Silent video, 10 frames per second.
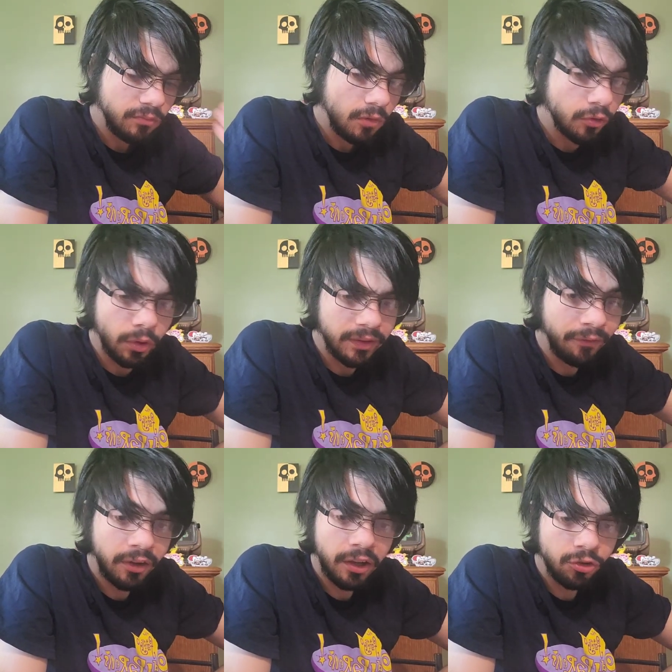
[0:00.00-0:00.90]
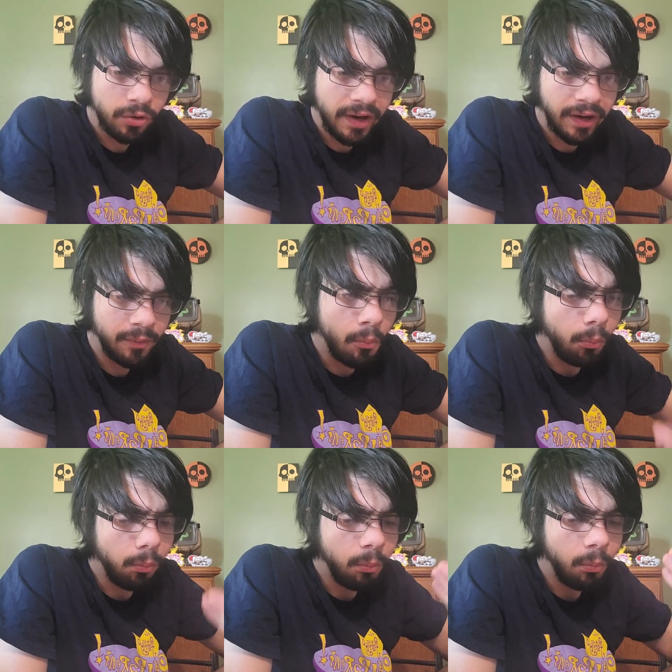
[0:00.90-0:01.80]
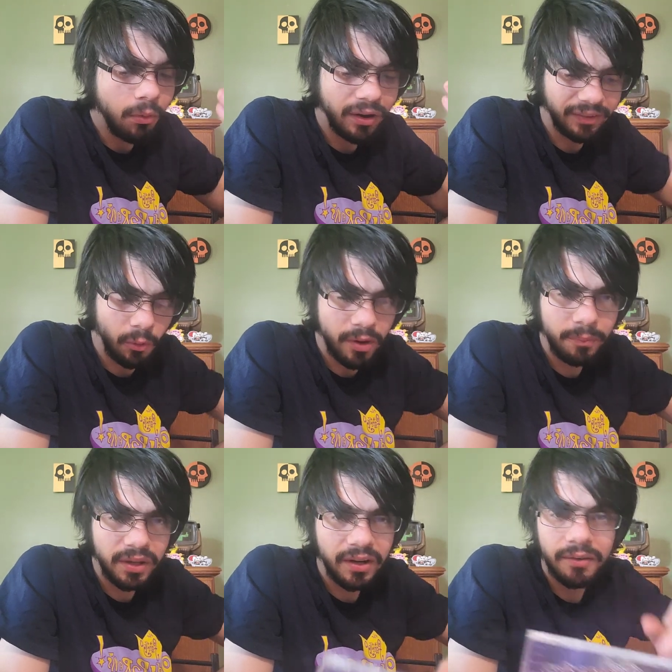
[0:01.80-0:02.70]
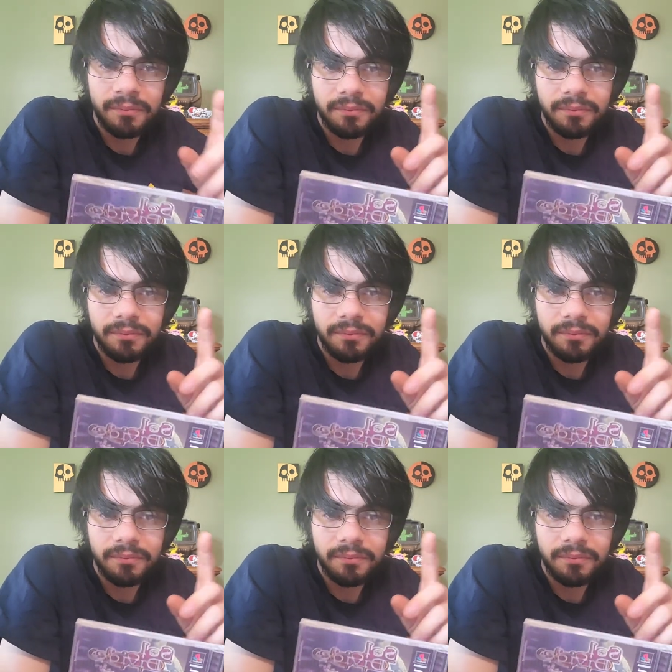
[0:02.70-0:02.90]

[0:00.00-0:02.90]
So I'm definitely gonna try again because I want to beat it.